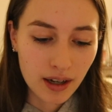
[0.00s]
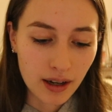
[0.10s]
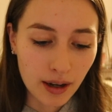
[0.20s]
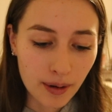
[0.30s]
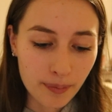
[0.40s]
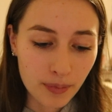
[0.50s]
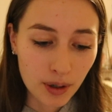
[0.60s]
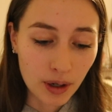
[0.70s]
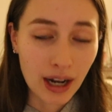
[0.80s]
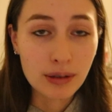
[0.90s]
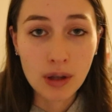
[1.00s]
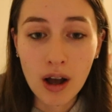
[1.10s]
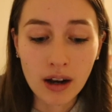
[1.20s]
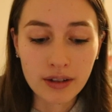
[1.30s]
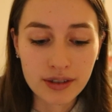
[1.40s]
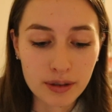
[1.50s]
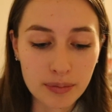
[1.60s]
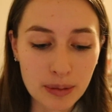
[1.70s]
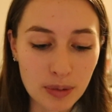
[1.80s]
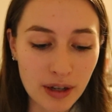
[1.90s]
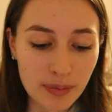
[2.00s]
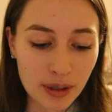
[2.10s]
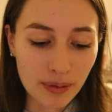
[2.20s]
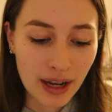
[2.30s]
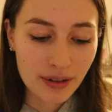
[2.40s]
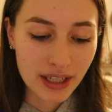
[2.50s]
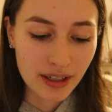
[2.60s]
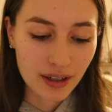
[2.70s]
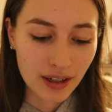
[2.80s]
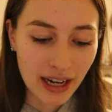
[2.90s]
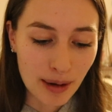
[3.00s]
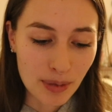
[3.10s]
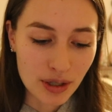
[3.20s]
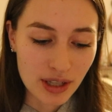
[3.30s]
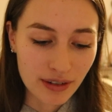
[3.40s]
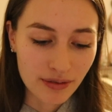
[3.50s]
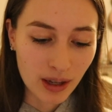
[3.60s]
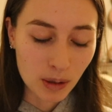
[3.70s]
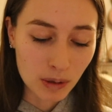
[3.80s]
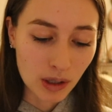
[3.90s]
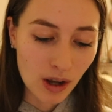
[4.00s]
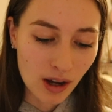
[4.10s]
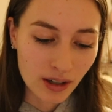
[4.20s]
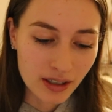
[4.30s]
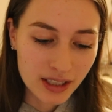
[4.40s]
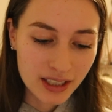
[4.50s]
or how long certain people have been around here and how much they follow along.